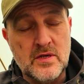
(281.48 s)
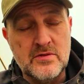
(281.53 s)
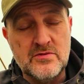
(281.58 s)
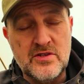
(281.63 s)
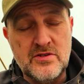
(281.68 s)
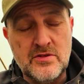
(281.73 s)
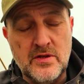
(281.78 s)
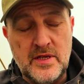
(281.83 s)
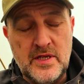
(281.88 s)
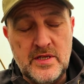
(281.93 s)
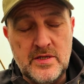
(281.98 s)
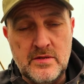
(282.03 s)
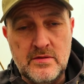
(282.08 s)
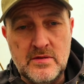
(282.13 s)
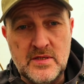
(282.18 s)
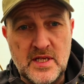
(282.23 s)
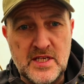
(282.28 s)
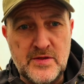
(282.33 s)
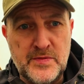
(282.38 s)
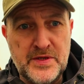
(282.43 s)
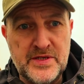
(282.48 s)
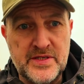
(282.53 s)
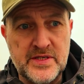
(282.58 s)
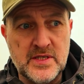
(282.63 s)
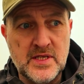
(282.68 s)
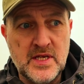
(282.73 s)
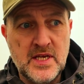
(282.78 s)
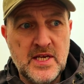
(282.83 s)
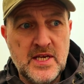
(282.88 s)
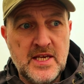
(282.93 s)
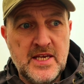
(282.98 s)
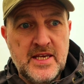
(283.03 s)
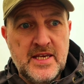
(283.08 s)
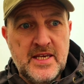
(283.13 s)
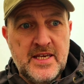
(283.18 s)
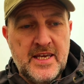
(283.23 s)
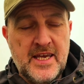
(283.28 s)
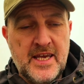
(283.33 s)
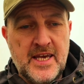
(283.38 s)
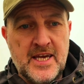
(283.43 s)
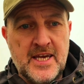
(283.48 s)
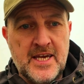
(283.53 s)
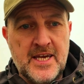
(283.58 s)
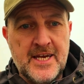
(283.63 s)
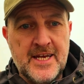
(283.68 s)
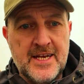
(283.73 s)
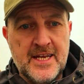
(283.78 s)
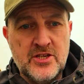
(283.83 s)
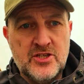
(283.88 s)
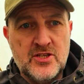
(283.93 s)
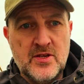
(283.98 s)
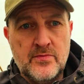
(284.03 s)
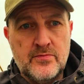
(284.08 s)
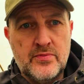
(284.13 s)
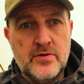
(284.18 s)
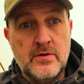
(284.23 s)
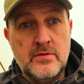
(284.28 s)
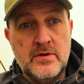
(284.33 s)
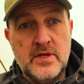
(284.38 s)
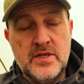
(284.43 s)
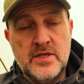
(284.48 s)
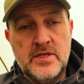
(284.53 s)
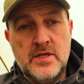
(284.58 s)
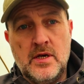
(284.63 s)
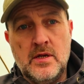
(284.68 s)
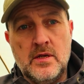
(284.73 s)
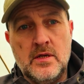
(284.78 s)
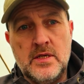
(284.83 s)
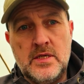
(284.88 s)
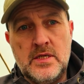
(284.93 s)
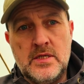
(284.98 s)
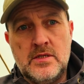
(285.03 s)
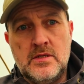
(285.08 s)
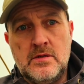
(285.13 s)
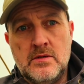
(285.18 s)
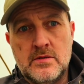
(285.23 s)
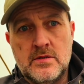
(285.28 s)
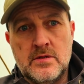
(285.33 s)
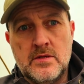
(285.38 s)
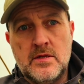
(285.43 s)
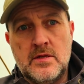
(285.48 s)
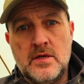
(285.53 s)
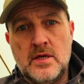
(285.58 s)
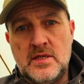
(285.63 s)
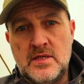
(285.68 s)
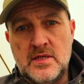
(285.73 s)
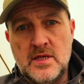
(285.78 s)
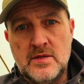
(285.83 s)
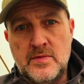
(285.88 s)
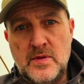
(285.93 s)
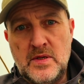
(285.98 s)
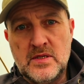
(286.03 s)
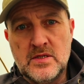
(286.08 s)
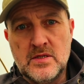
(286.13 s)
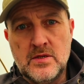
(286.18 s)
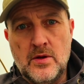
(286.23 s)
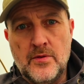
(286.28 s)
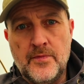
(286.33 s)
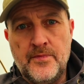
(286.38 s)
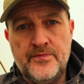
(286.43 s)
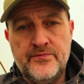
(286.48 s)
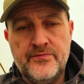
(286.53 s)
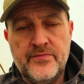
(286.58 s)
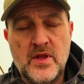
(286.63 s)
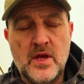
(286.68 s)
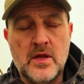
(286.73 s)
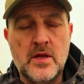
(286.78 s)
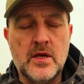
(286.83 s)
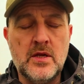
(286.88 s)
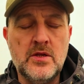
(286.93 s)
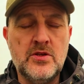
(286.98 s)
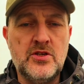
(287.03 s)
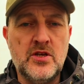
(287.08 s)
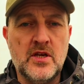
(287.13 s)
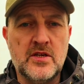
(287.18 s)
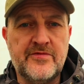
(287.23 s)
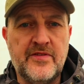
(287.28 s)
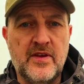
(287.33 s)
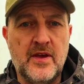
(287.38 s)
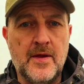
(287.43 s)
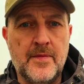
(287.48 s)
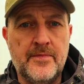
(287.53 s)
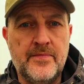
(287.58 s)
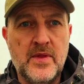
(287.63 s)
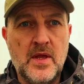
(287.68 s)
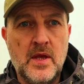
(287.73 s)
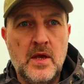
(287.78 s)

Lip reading: 192 centimeters. A Lanshan Pro internal is 230 centimeters long, and I can just fit.